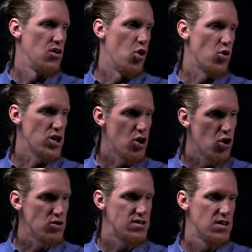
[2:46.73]

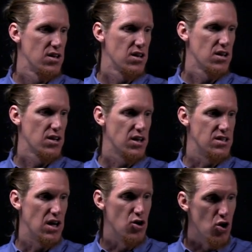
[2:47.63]
Oniot,
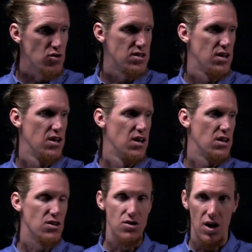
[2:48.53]
ketanot,
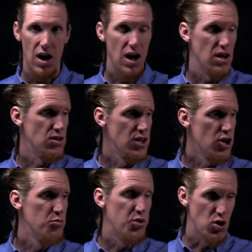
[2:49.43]

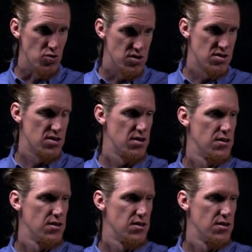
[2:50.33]
little boats.